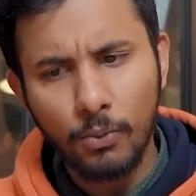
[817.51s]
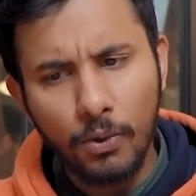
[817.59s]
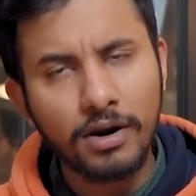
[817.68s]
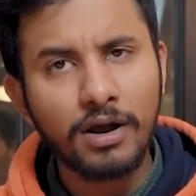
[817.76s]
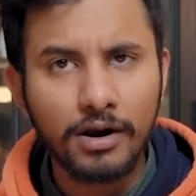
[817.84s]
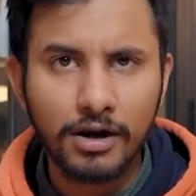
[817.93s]

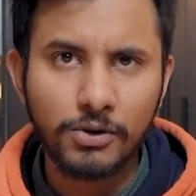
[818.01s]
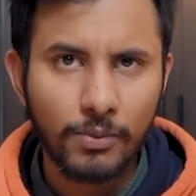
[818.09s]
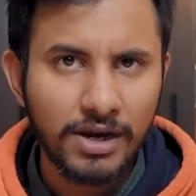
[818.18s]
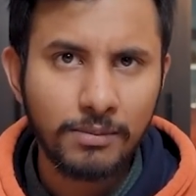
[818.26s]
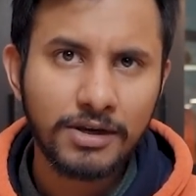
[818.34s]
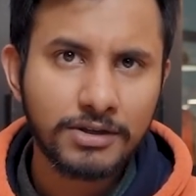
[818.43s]
1 hour and
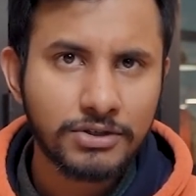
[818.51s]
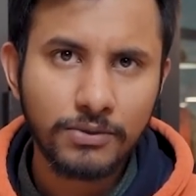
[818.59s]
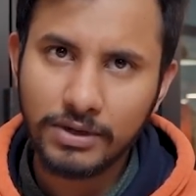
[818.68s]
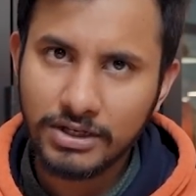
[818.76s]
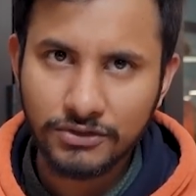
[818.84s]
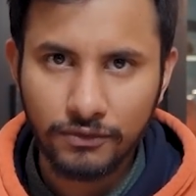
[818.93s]
20 minutes to
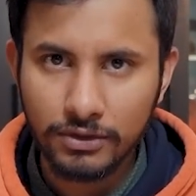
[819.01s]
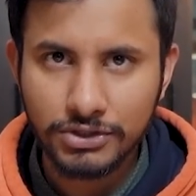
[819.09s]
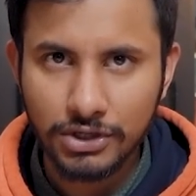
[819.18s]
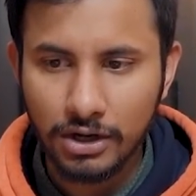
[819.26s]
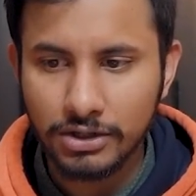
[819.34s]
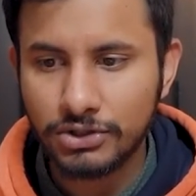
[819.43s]
reach full
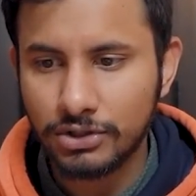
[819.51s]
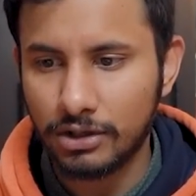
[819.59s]
charge.